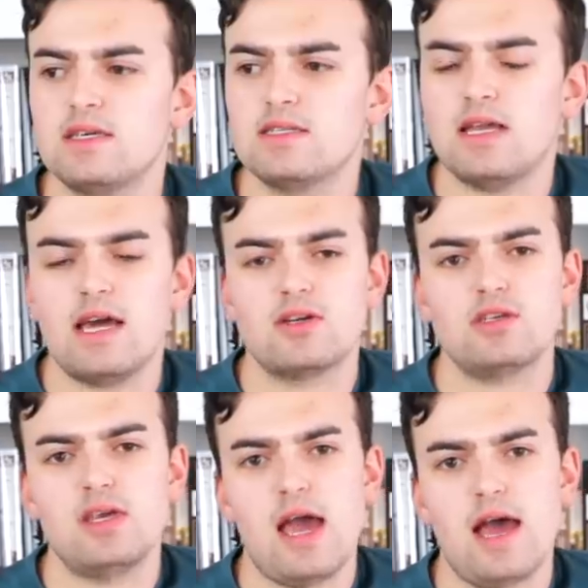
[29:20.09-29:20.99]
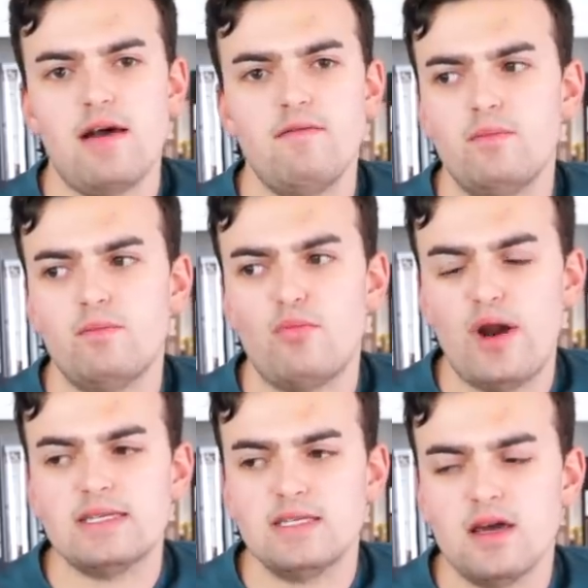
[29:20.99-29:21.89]
doesn't actually have
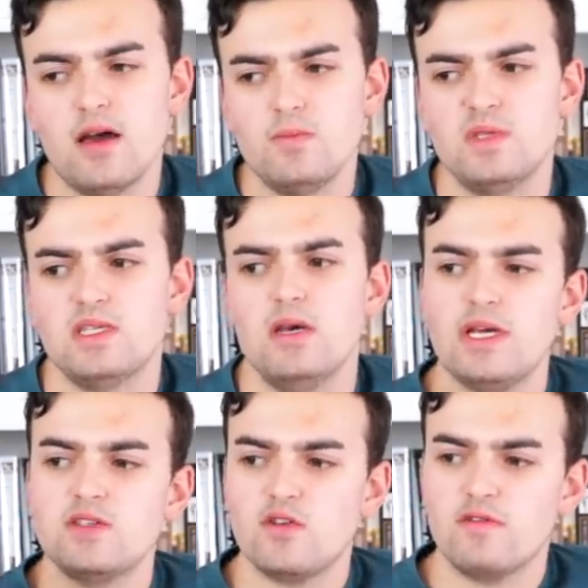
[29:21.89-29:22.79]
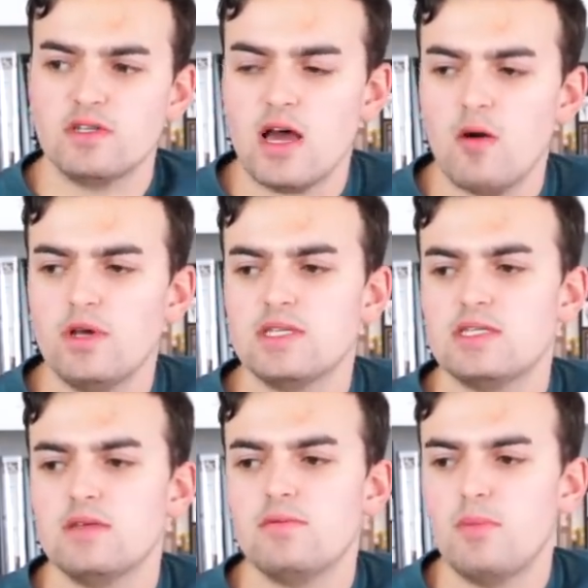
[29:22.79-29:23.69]
breast cups placed over top. We can
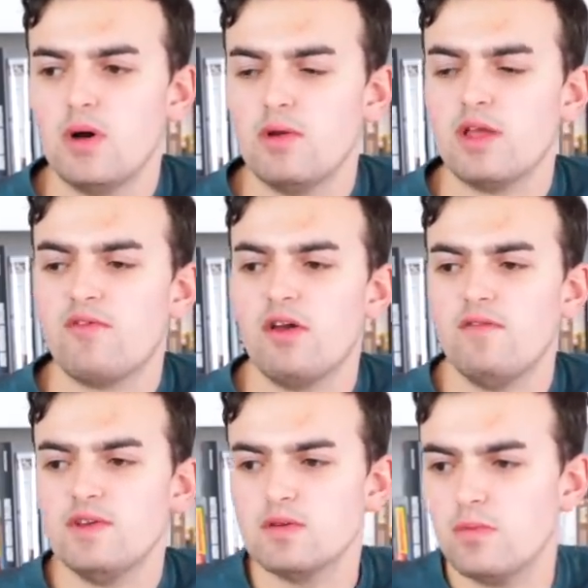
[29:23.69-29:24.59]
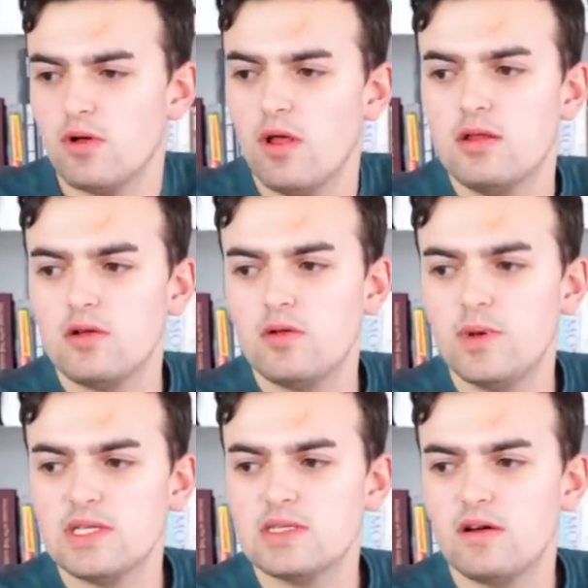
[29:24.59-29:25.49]
see the boning, it's very visible. Little
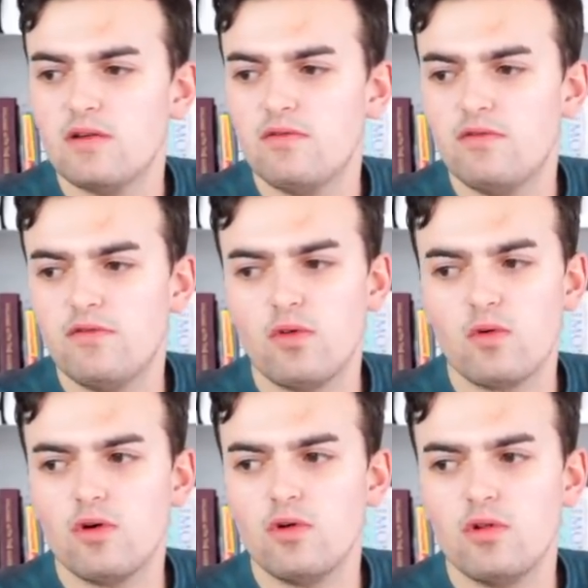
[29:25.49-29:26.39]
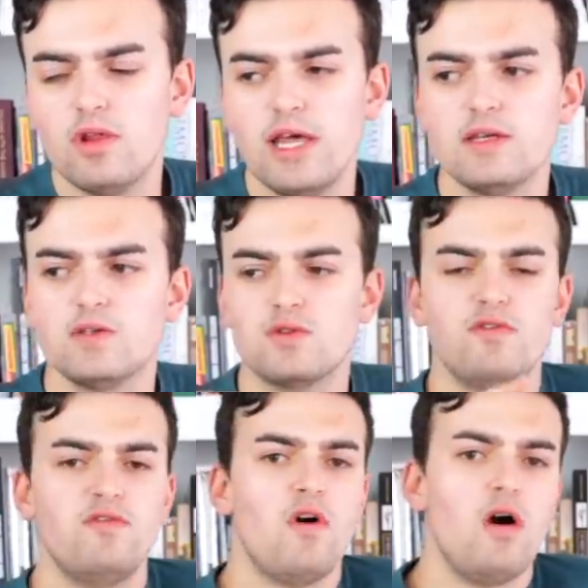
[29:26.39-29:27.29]
bits of floral lace sort
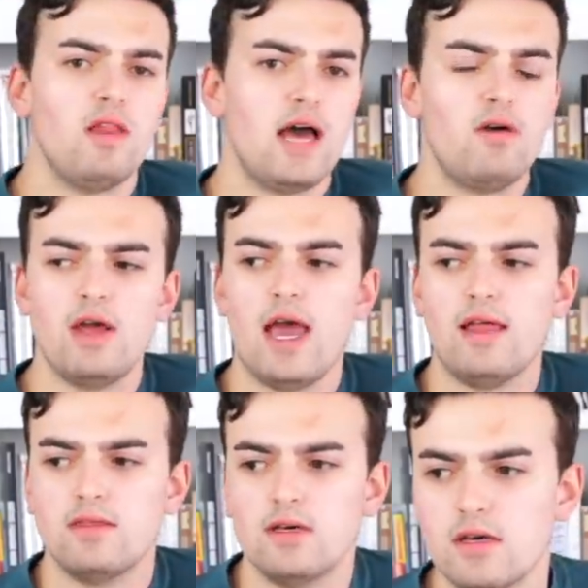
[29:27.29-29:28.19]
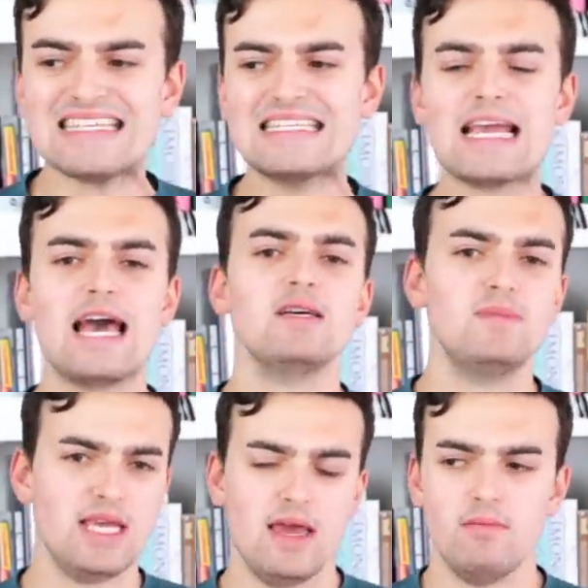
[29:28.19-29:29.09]
of fall out at the
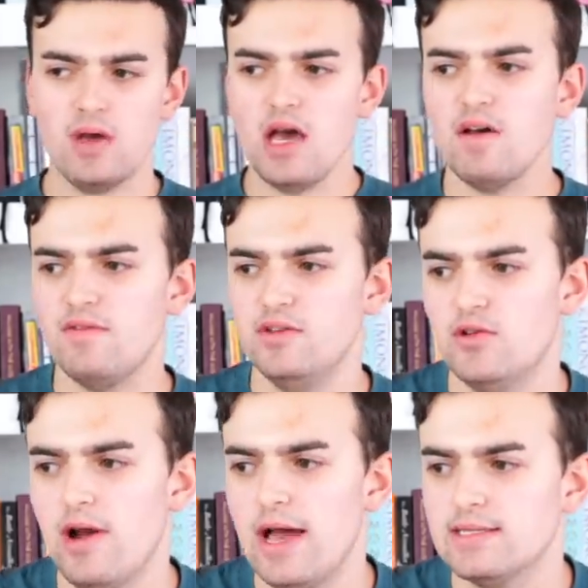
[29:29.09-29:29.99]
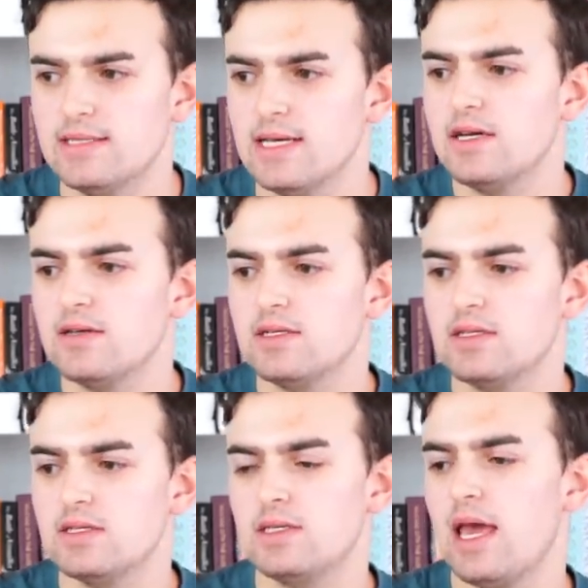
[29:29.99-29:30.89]
scalloped hem of the dress.
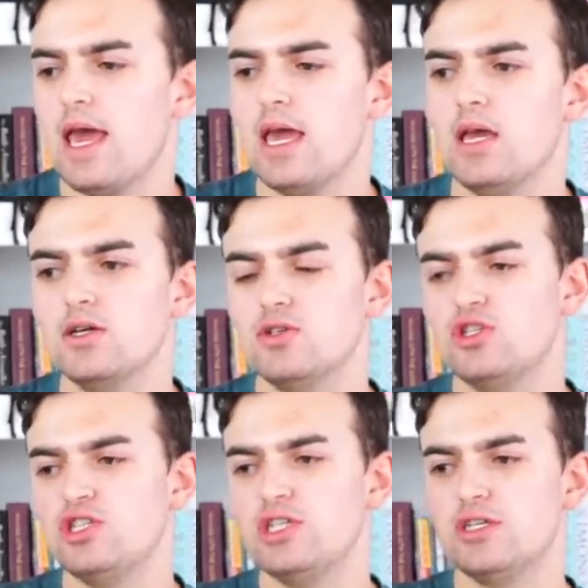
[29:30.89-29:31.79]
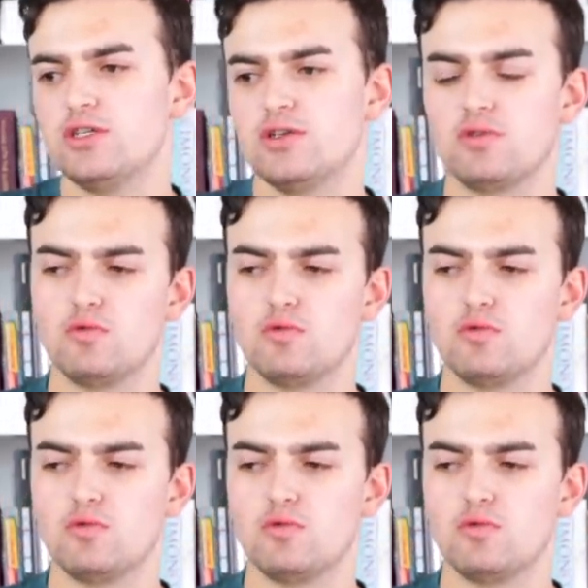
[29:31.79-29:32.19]
There's a sheer